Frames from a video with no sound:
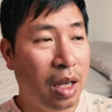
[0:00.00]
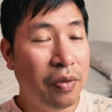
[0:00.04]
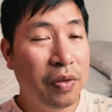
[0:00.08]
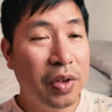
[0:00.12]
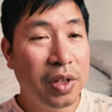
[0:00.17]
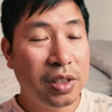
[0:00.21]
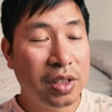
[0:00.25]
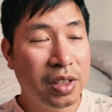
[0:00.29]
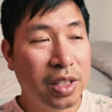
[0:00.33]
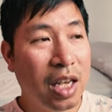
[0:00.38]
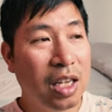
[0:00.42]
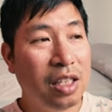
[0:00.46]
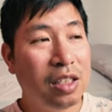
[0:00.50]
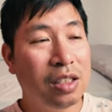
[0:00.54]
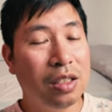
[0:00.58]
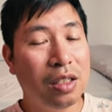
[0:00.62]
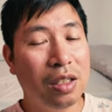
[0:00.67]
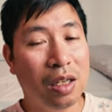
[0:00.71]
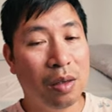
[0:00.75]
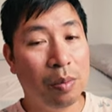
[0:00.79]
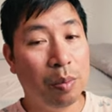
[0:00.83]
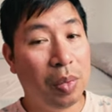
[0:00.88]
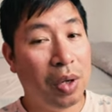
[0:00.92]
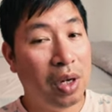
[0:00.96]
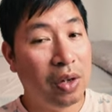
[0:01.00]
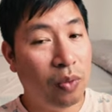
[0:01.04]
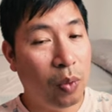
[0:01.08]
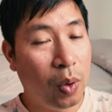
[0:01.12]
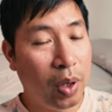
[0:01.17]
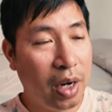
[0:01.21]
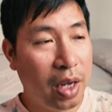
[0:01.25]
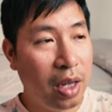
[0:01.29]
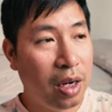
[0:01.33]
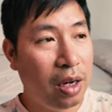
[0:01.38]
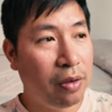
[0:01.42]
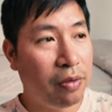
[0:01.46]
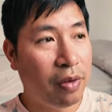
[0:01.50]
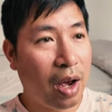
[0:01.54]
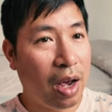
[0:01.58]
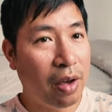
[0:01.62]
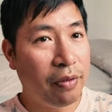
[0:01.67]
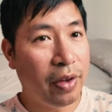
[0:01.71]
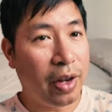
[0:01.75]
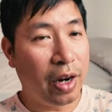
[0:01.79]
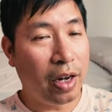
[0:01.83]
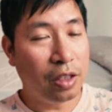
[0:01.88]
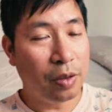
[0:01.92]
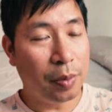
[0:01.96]
If it stays above
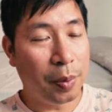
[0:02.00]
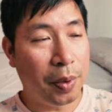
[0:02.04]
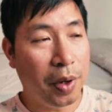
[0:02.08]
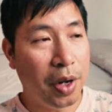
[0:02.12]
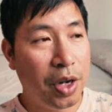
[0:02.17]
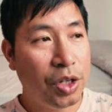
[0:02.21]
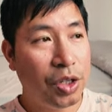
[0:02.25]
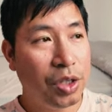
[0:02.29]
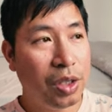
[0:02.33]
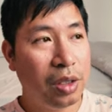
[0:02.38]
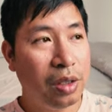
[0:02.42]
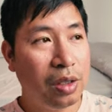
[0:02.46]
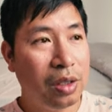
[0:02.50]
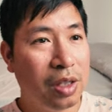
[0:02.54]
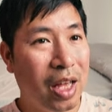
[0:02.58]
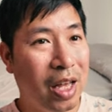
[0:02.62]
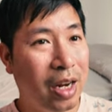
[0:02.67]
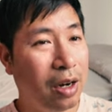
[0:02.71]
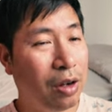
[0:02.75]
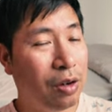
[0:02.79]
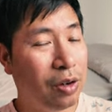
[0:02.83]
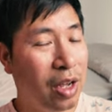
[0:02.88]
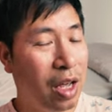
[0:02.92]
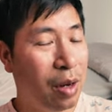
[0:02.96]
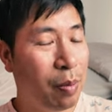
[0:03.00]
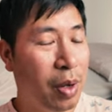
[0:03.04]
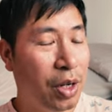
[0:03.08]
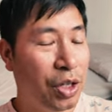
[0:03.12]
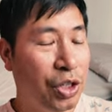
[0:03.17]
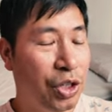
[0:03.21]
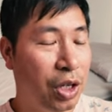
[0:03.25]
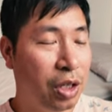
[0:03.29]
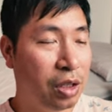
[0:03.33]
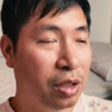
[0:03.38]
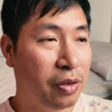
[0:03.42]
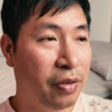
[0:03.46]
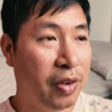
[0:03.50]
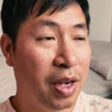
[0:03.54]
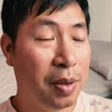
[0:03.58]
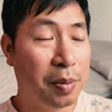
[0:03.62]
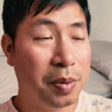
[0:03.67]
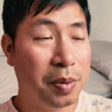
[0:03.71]
185 at expiration, then I'll get my shares of